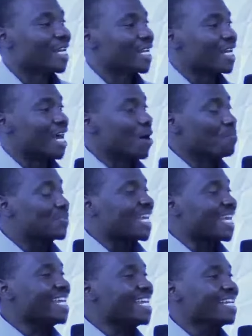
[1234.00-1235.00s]
I'm
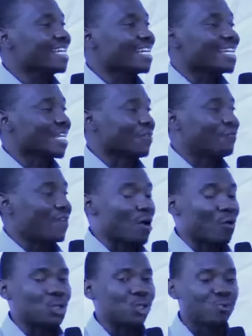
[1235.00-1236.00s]
saying, if
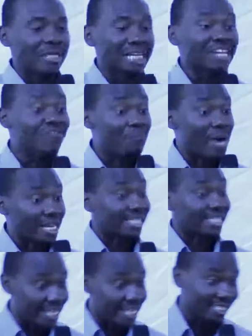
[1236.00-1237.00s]
I was to live by
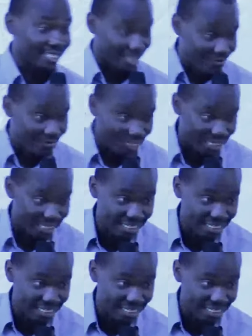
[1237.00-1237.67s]
sight, Reverend,